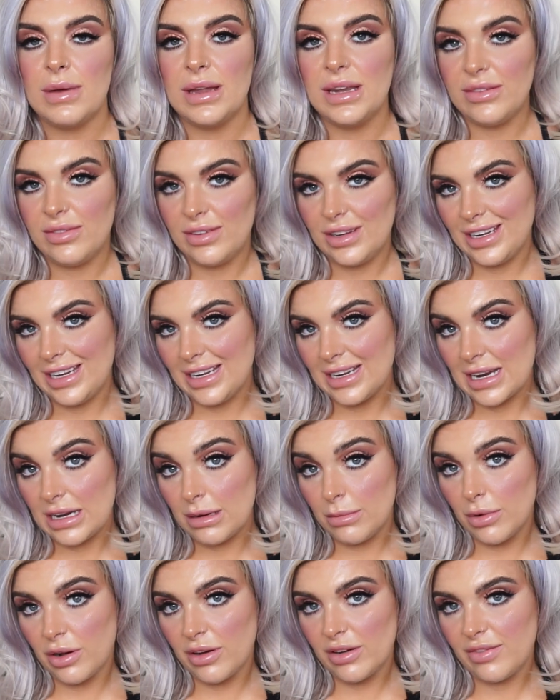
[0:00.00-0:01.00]
and if you need
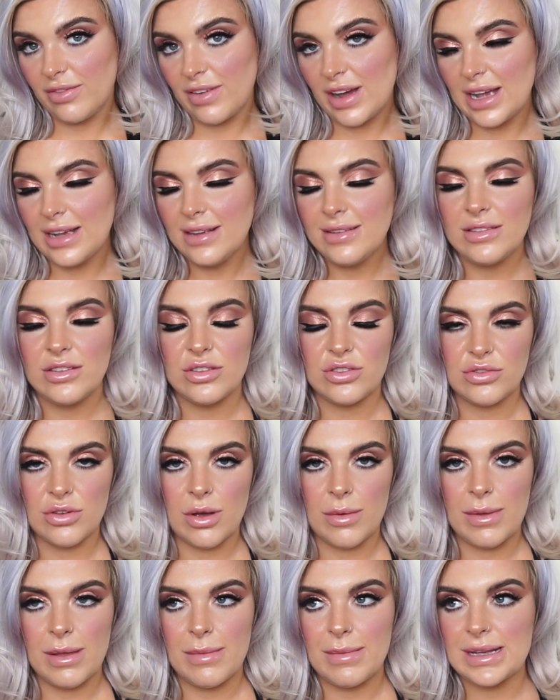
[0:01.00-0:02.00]
any more advice, just
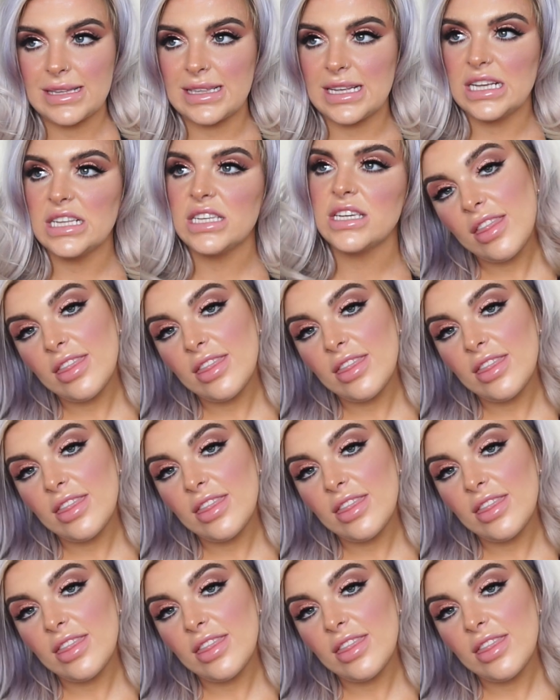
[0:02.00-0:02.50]
drop me a message.